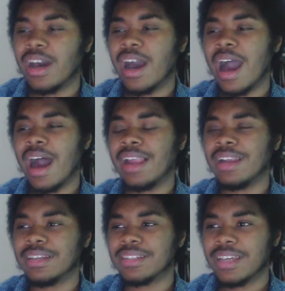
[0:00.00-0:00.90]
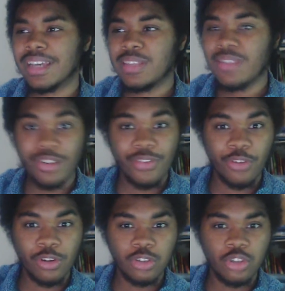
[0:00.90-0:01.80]
and it's very
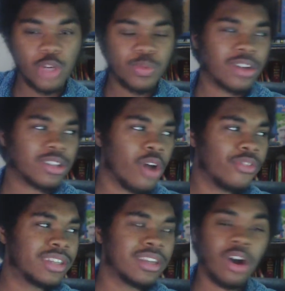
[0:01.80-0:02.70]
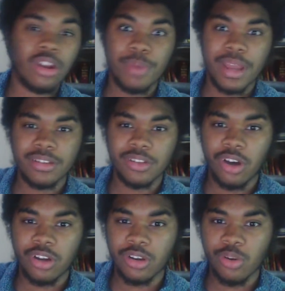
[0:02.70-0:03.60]
difficult to judge because it obviously all depends
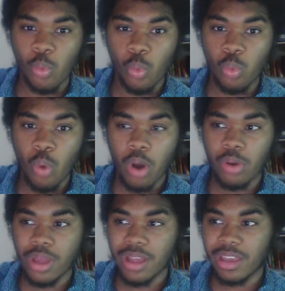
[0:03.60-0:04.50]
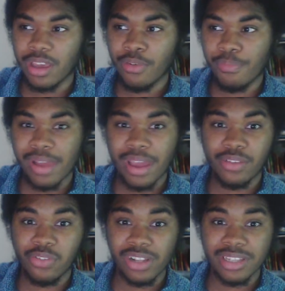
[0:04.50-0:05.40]
on what like if a player
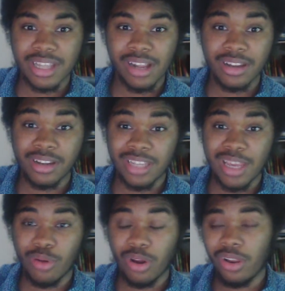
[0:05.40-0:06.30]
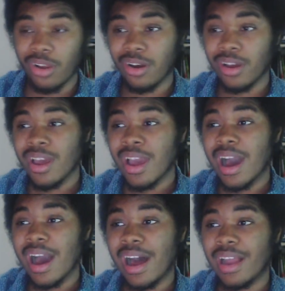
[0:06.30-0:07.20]
feels settled at a team or not,
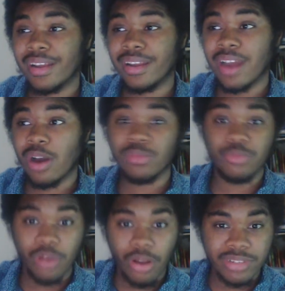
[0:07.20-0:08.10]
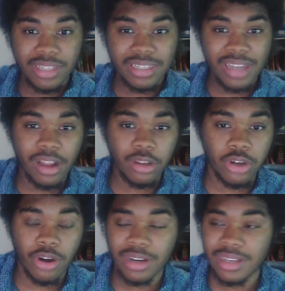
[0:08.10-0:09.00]
and that will obviously tell
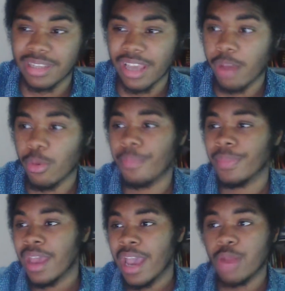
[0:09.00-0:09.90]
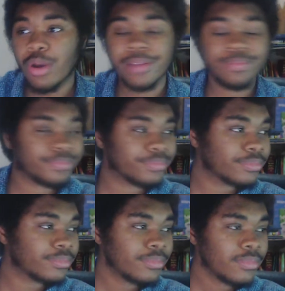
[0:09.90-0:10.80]
during this year. But anyway,
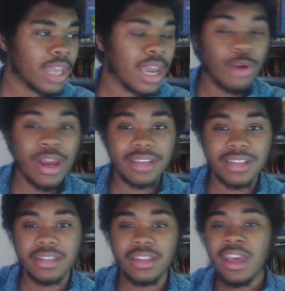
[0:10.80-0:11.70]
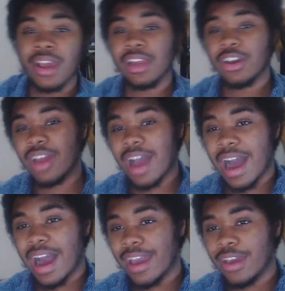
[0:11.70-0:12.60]
like I said, click on an
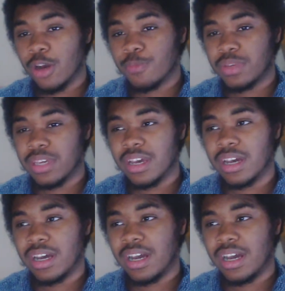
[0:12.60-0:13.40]
I up here